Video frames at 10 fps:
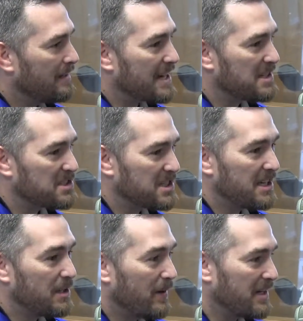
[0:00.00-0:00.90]
That
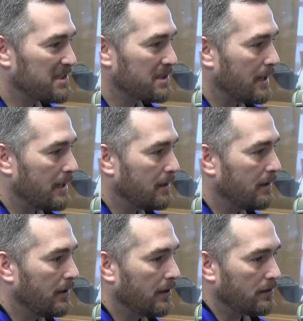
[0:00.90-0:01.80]
insinuates that
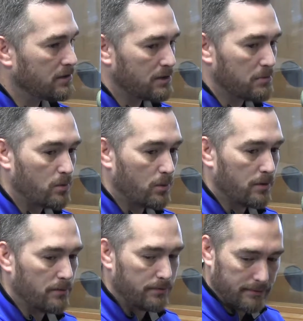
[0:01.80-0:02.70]
there's some sort
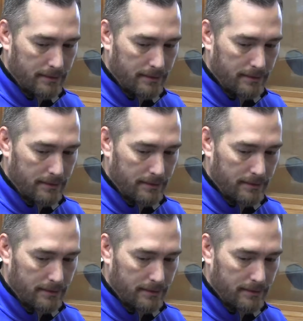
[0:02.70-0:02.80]
of